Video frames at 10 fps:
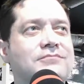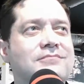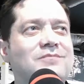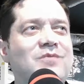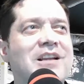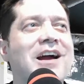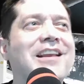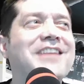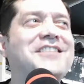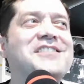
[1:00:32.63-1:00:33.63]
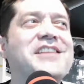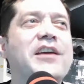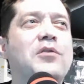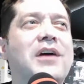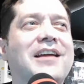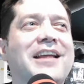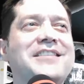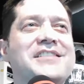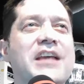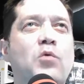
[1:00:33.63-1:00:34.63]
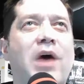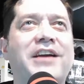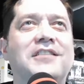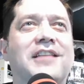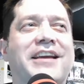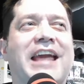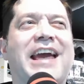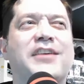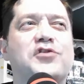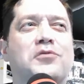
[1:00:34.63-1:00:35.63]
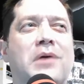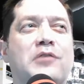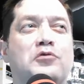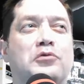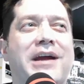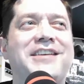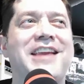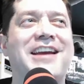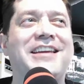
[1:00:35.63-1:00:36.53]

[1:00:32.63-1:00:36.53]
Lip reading: I like to say white, like extra rednecky.